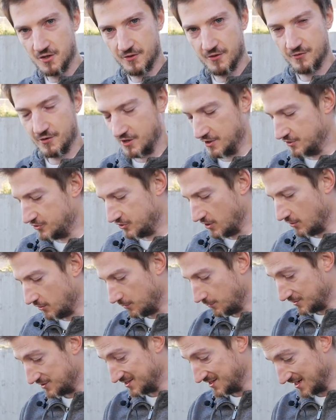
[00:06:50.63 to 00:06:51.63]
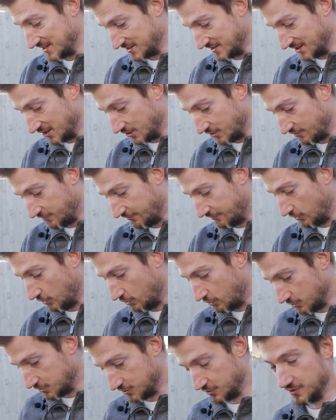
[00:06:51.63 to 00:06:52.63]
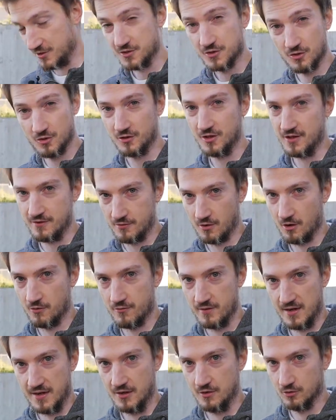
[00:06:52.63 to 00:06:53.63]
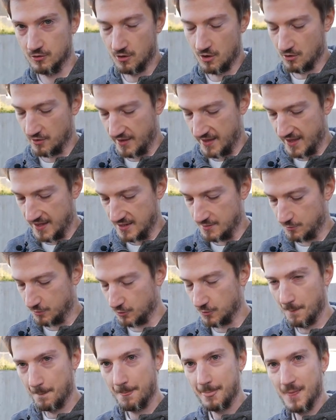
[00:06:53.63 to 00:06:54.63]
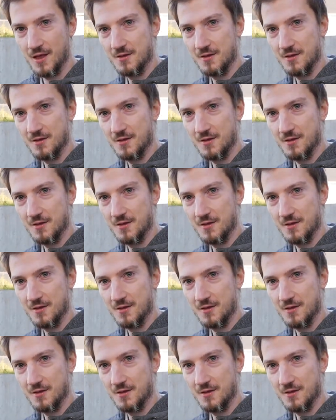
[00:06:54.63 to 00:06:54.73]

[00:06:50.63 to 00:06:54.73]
on the controller, which is actually on the floor, so it's good that you've got a really good long cable,